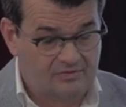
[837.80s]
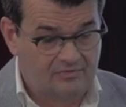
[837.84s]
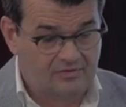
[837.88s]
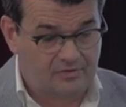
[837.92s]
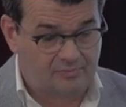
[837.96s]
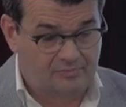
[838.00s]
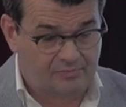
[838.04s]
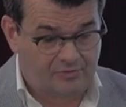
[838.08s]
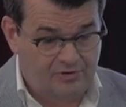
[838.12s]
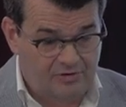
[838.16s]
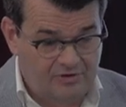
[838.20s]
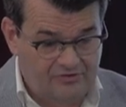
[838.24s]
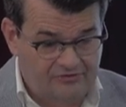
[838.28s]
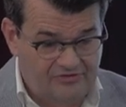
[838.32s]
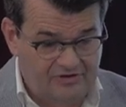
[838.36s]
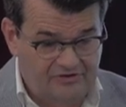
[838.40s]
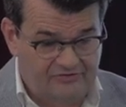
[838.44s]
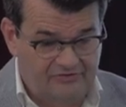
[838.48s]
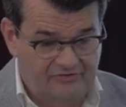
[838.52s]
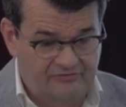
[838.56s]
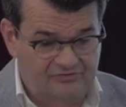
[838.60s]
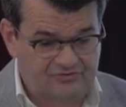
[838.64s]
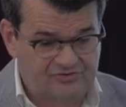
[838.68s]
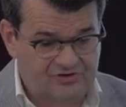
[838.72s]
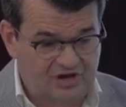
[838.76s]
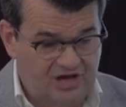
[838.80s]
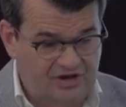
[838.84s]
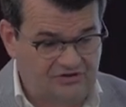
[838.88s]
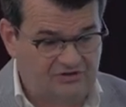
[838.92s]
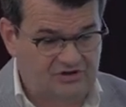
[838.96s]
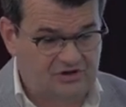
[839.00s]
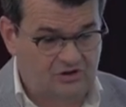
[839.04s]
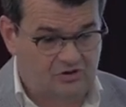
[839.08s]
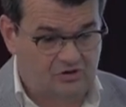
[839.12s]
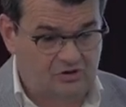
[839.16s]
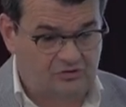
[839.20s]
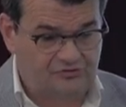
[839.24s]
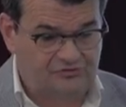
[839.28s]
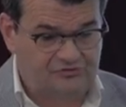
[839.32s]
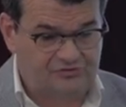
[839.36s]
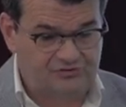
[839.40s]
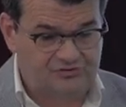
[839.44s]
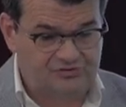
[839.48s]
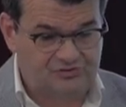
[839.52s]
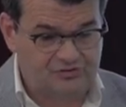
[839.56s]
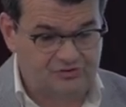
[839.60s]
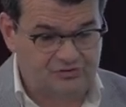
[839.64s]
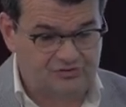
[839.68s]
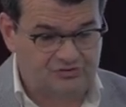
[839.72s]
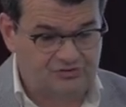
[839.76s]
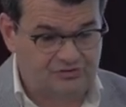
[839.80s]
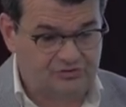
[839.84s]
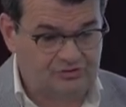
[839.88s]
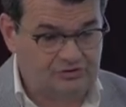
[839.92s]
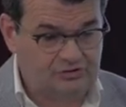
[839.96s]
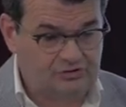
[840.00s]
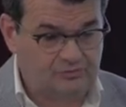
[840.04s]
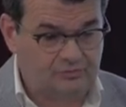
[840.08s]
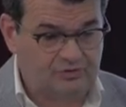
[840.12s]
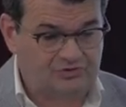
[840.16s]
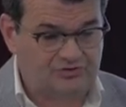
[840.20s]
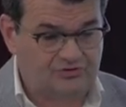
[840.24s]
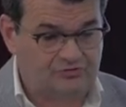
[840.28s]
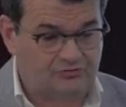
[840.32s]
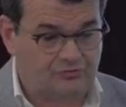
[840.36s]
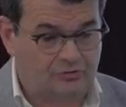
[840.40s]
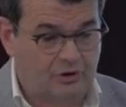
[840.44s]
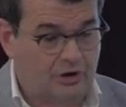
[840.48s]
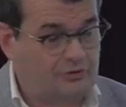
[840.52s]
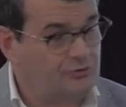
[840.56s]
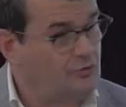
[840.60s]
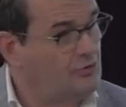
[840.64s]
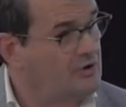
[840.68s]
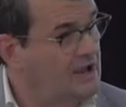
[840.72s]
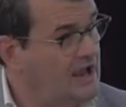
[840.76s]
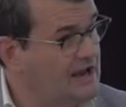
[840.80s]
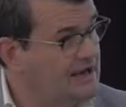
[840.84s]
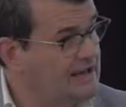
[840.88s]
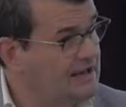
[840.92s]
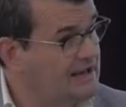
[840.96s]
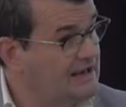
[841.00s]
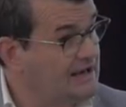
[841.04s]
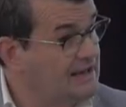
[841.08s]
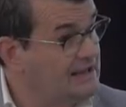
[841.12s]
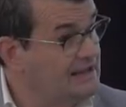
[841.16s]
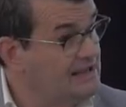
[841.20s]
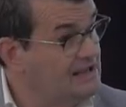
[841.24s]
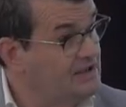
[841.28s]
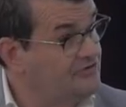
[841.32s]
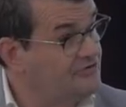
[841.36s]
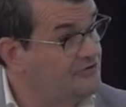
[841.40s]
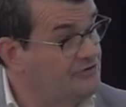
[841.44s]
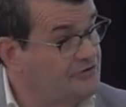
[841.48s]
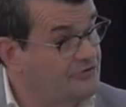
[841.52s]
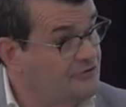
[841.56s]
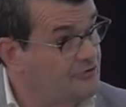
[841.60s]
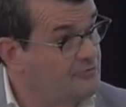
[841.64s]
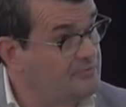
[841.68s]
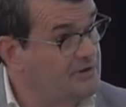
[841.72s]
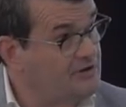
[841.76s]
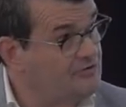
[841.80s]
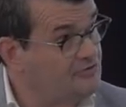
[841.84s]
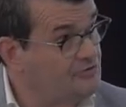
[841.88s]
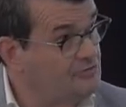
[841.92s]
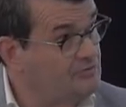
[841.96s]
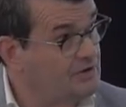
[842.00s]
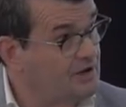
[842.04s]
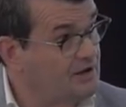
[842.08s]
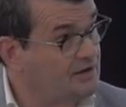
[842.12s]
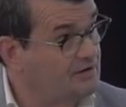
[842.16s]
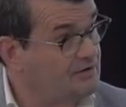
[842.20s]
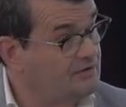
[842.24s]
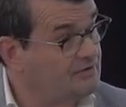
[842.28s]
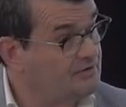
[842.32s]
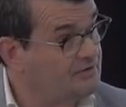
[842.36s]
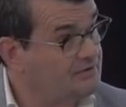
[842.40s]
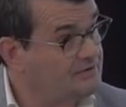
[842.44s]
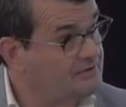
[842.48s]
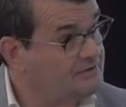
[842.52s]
The process of changing a constitution, which has grown organically, is an incremental one